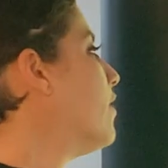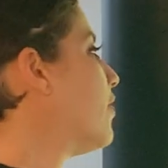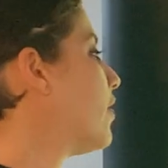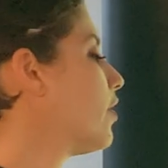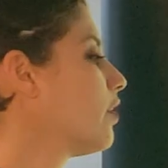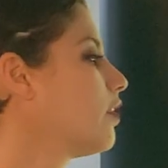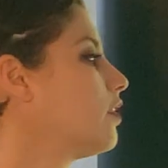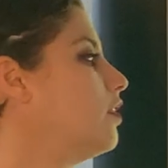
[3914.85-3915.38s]

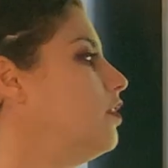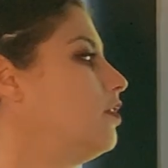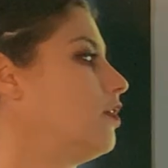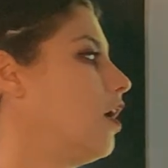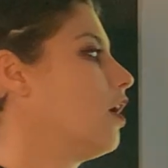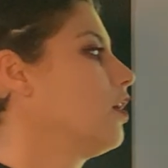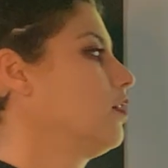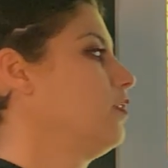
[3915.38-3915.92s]
that are
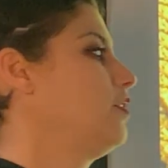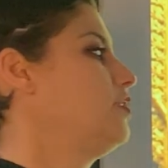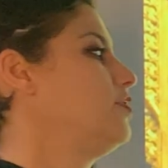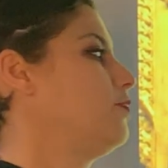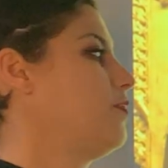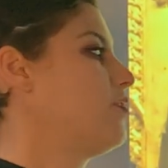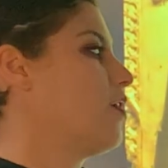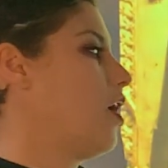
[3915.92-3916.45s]

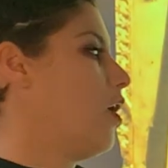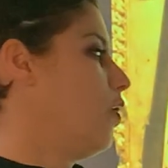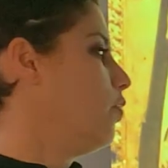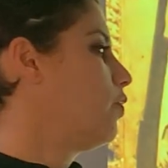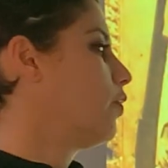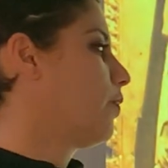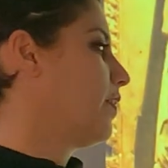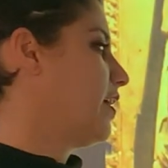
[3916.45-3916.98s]
garlanded with oak